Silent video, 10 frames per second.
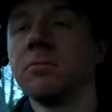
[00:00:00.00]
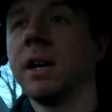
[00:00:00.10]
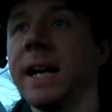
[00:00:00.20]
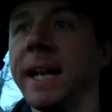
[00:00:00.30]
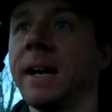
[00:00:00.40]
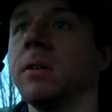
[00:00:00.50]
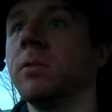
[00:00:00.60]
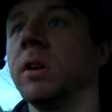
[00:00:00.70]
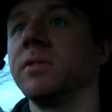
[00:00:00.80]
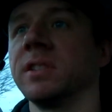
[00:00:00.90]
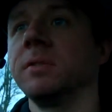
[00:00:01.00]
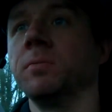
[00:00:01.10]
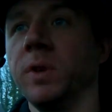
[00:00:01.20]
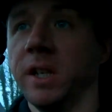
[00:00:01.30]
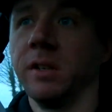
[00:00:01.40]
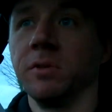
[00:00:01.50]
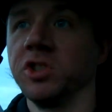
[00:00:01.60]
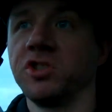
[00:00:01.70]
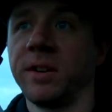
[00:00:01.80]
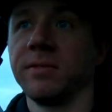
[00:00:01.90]
Right now, obviously, you know, we're
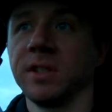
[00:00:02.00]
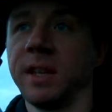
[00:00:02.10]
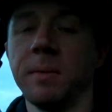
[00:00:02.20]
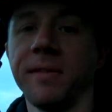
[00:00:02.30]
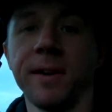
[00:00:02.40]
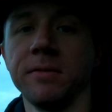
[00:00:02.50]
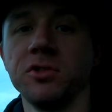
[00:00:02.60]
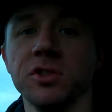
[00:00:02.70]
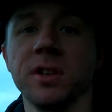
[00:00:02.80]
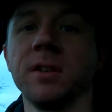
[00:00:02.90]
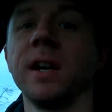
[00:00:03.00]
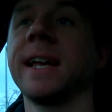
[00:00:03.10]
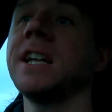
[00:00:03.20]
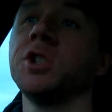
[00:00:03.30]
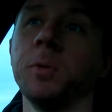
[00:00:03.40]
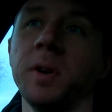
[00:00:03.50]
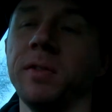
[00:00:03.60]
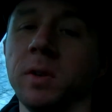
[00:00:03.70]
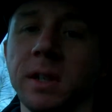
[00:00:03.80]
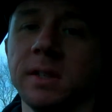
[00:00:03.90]
just driving to the NY500, so I thought I'd catch you up on a
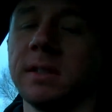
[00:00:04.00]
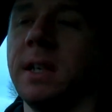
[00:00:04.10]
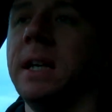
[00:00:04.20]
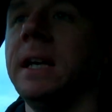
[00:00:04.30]
few things.